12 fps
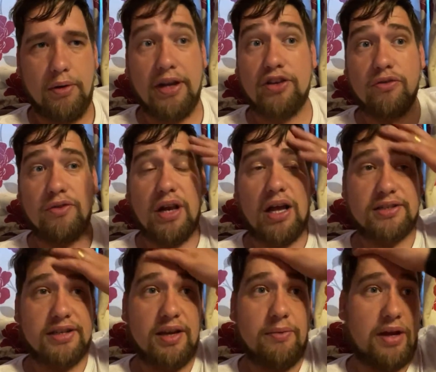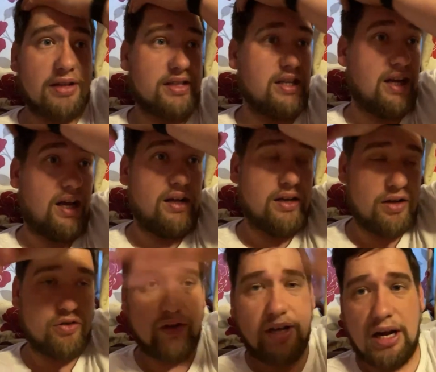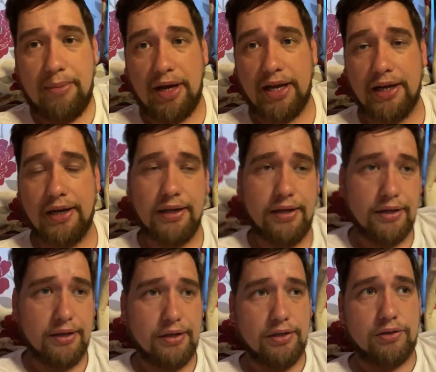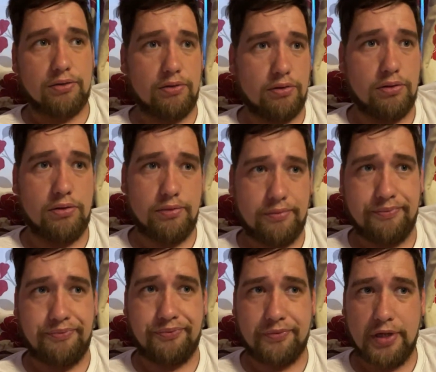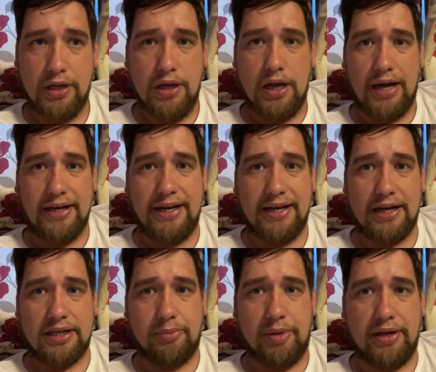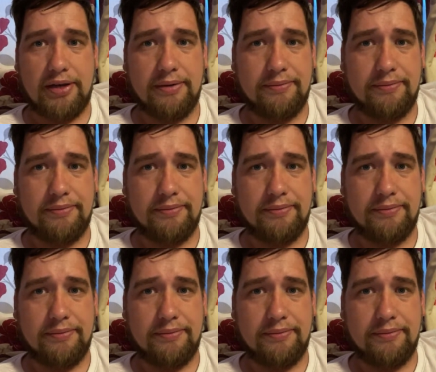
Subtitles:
Right, sorry, last night when I seen her, I couldn't get her back in, so I need to get her spayed.